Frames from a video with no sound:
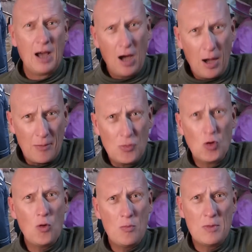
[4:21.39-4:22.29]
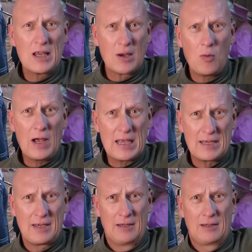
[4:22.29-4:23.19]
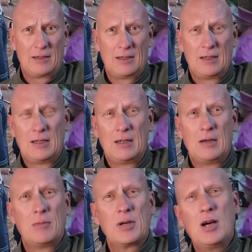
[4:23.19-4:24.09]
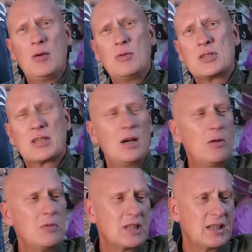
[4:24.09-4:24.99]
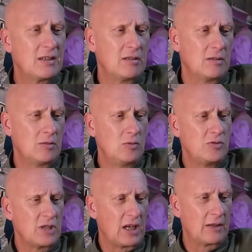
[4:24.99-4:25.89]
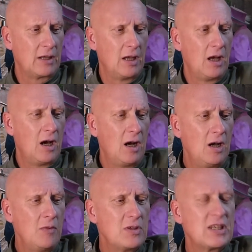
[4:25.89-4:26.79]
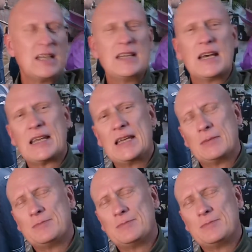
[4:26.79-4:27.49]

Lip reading: I'm normally awake, but I was in, who's that? I was in a